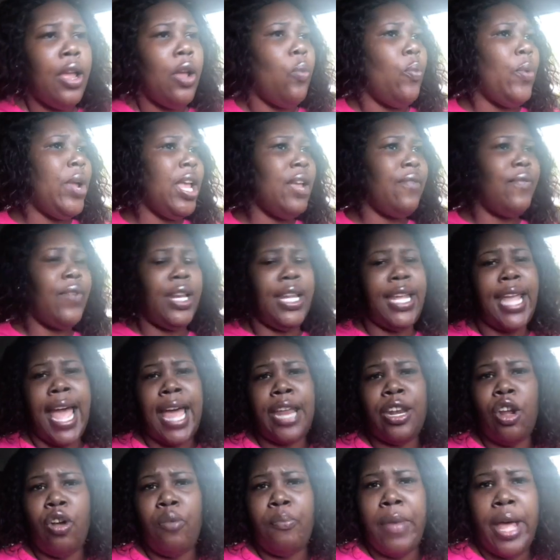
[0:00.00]
We ain't really
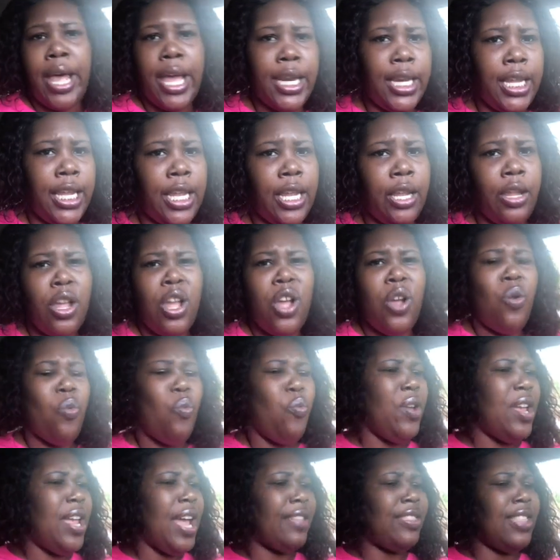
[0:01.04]
got no money.
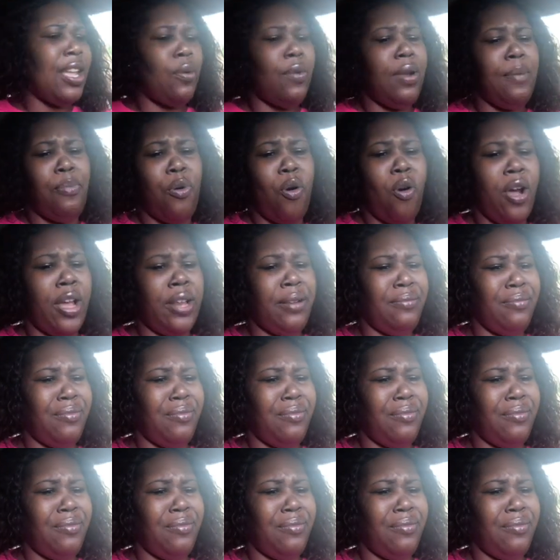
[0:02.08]
I think we bought